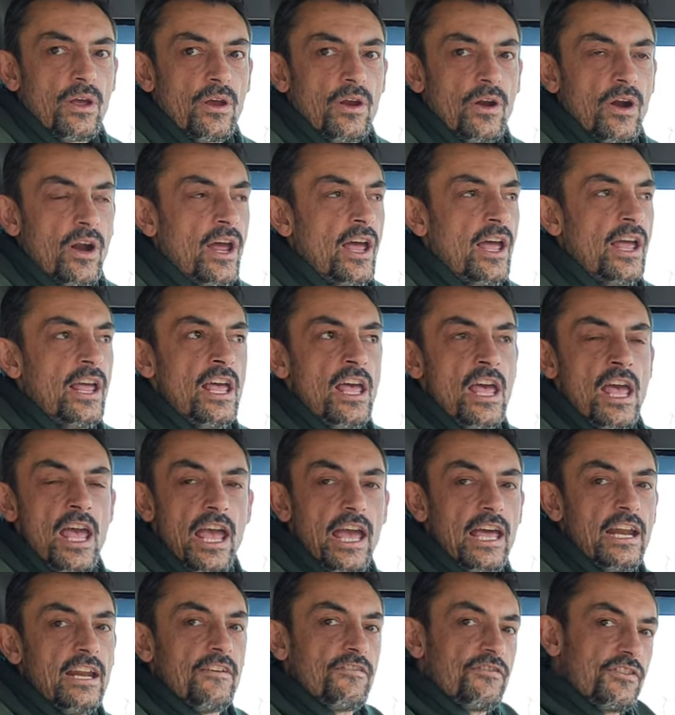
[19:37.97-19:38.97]
right?
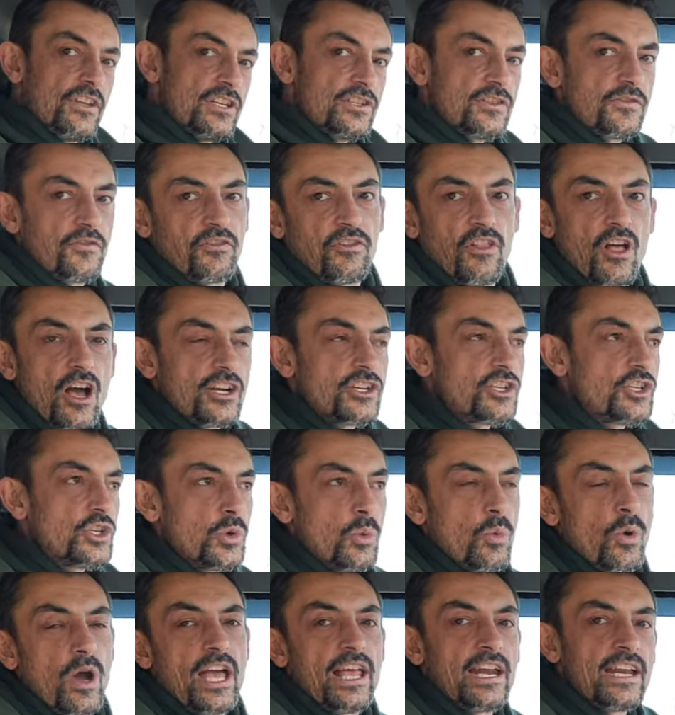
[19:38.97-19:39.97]
And if this
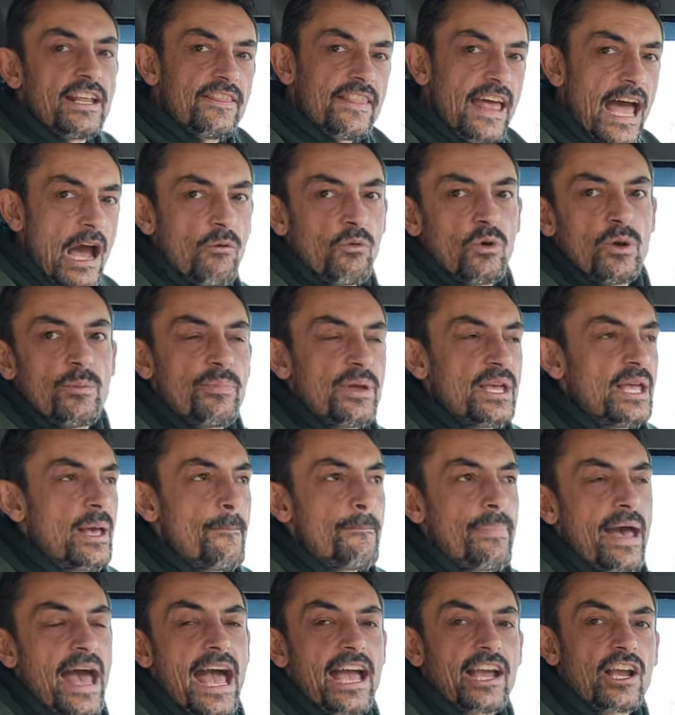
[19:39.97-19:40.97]
fluctuated, that would be a
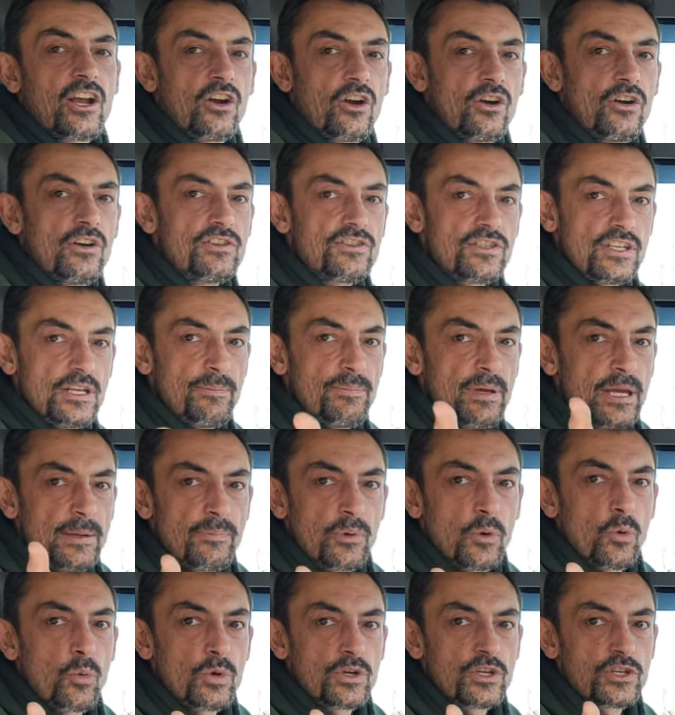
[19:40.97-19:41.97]
bad currency.
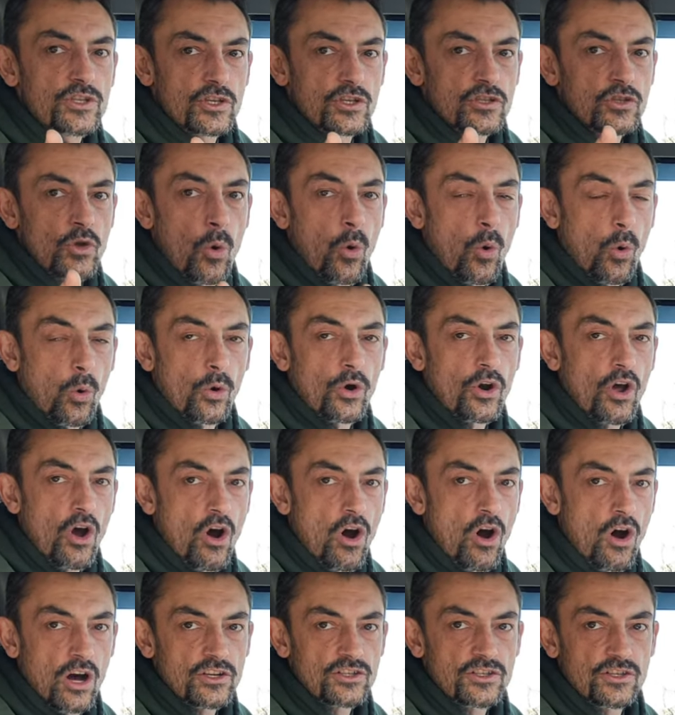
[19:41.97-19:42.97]
People would just hoard
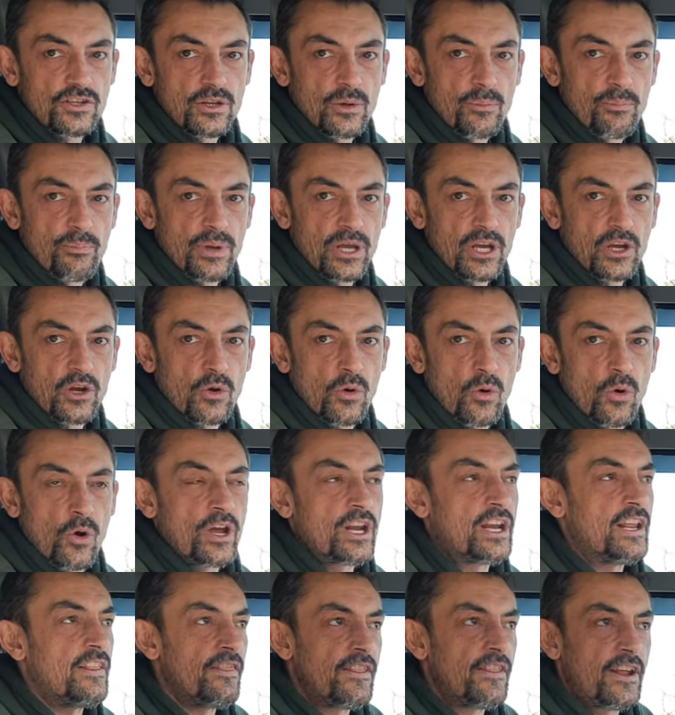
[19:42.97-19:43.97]
onto the
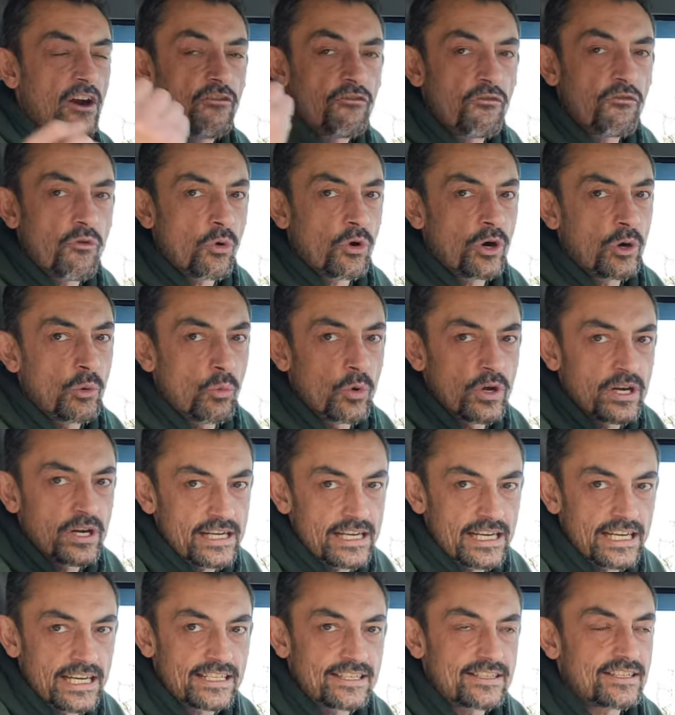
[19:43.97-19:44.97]
Bitcoin and therefore it
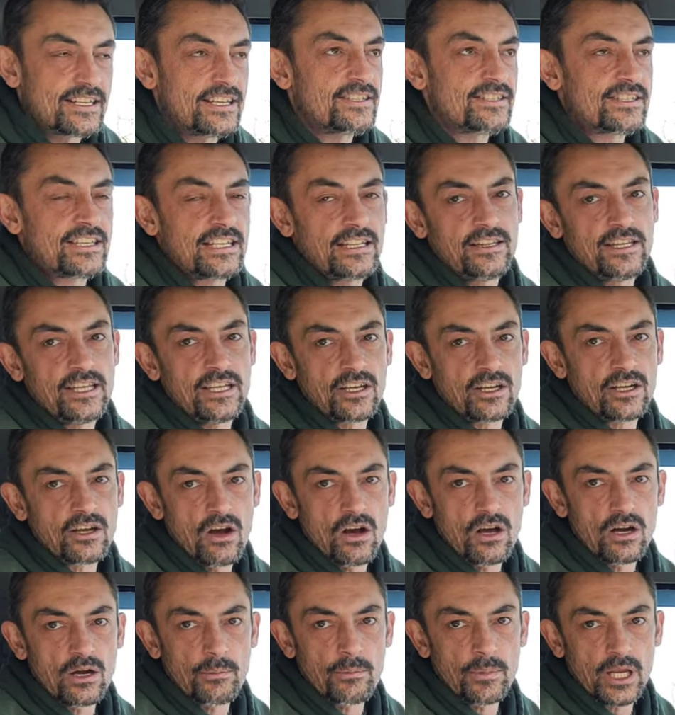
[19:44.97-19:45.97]
wouldn't exist in the
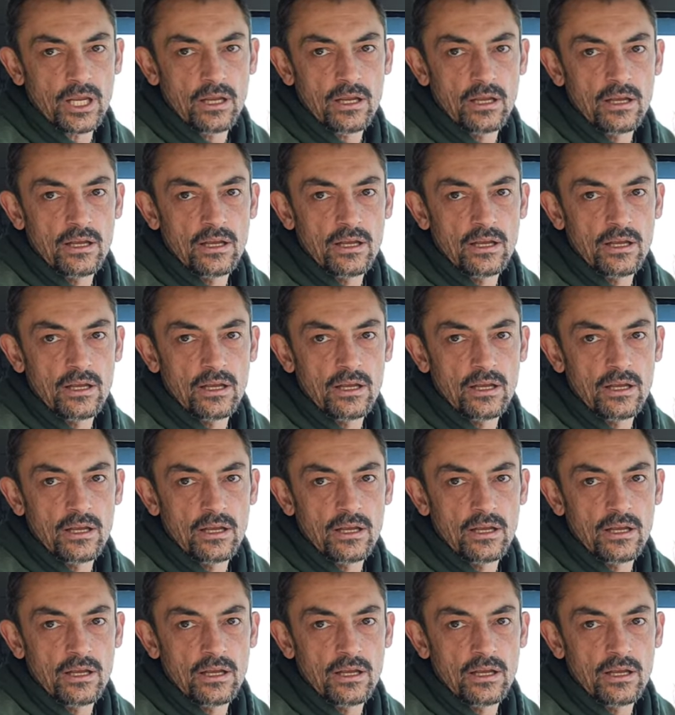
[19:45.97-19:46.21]
economy.